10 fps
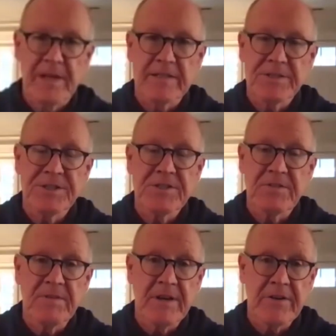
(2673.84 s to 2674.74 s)
she's a
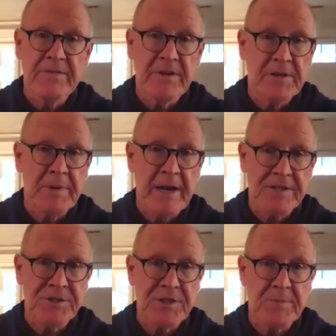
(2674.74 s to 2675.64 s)
very, very
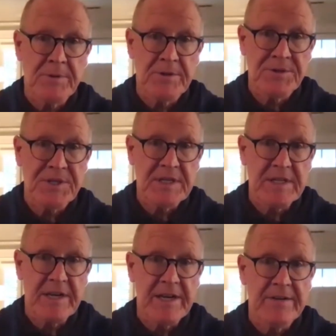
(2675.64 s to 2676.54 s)
passionate person.
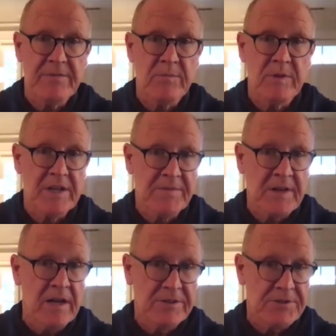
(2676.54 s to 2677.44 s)
And if
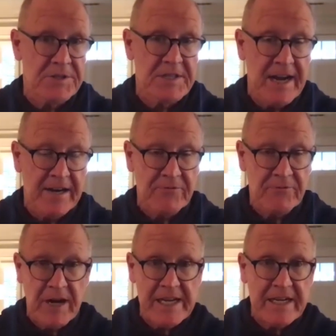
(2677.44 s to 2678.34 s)
color is not
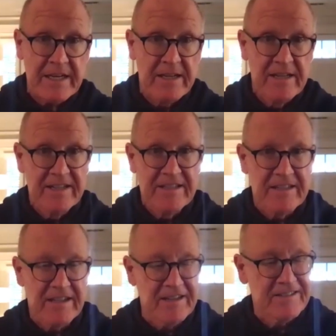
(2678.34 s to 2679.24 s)
right,
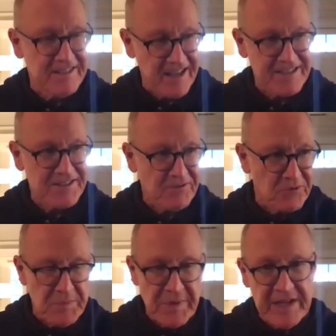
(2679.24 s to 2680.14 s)
as it
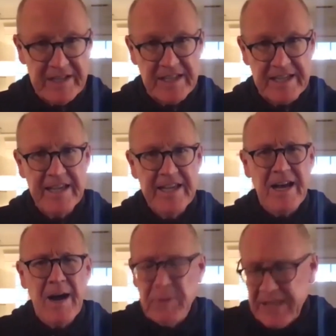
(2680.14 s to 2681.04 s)
would be like
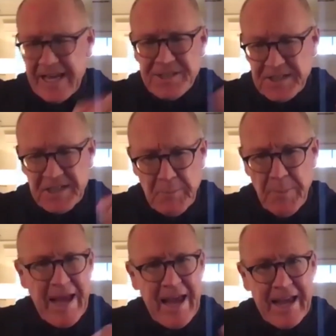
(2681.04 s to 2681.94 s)
a plastic
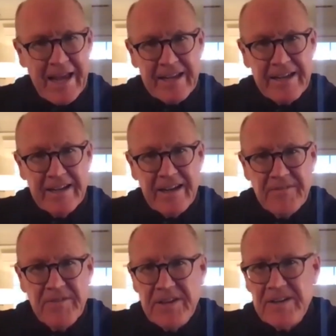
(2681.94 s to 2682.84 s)
bag
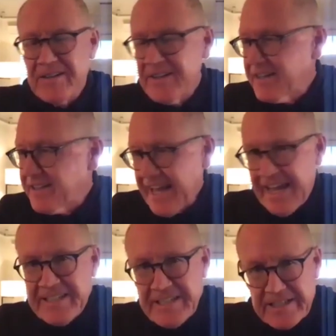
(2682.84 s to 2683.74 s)
of the
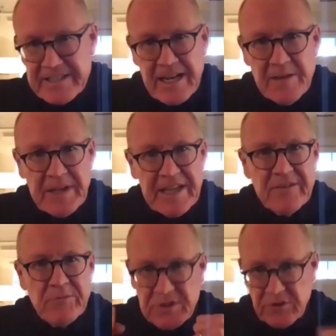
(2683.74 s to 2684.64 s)
aunties coming
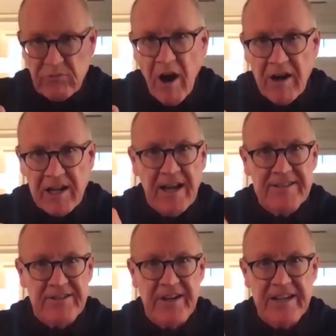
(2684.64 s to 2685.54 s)
in was the wrong
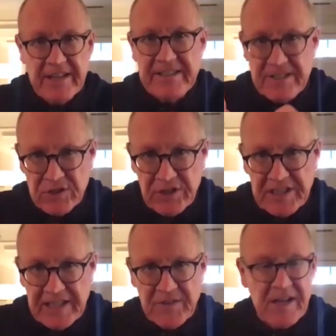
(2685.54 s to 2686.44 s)
color and they just couldn't
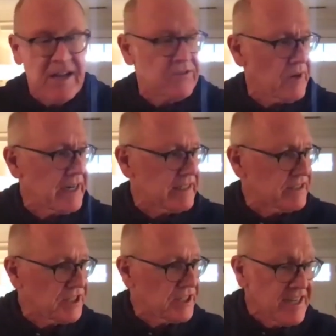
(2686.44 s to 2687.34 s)
get the color right. And
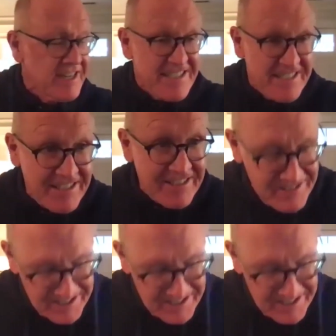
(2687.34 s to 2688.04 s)
she